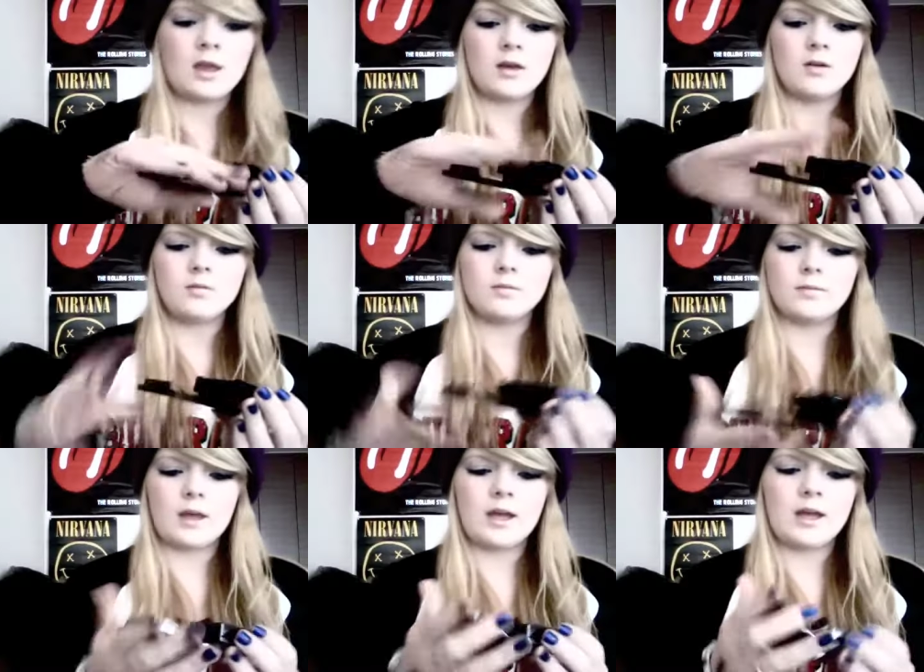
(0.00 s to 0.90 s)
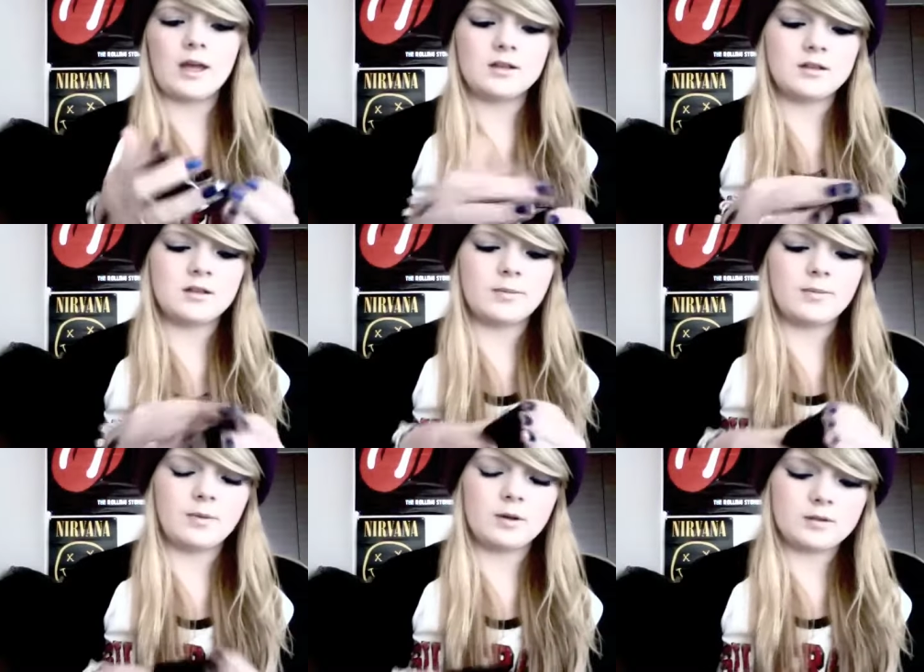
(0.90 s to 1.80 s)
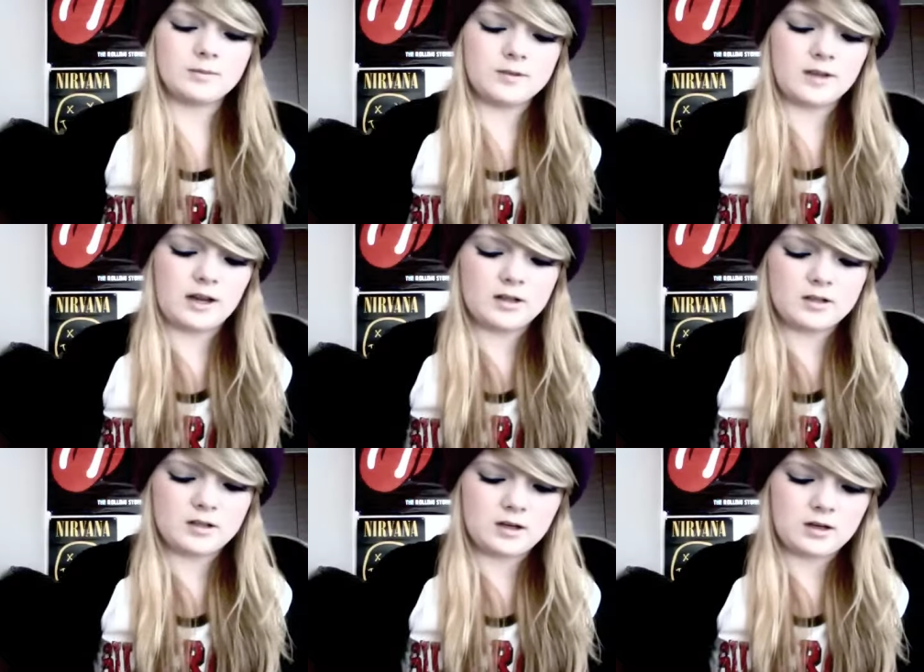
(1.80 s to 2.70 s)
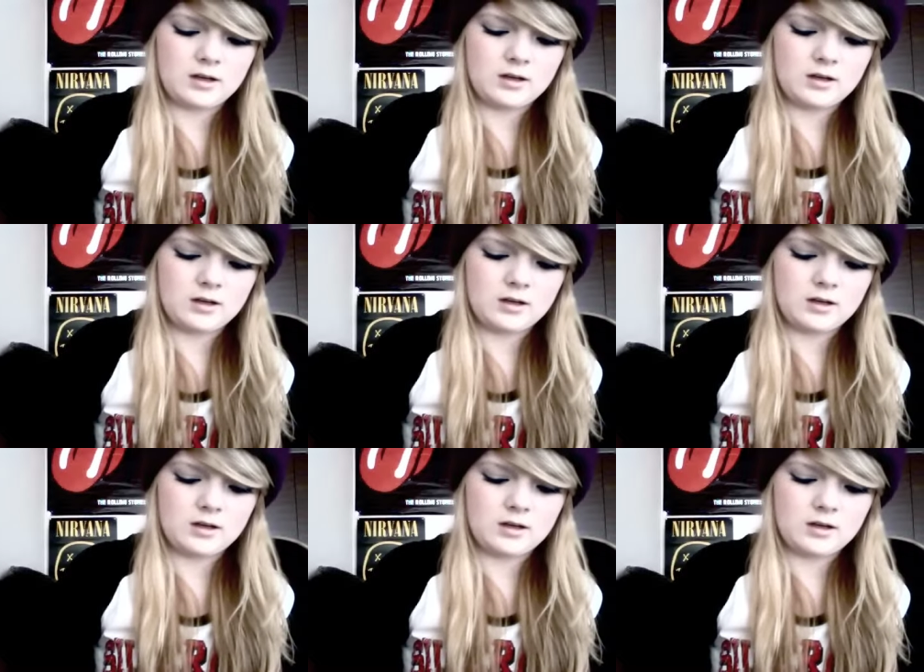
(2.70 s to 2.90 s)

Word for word: oh and the bottom section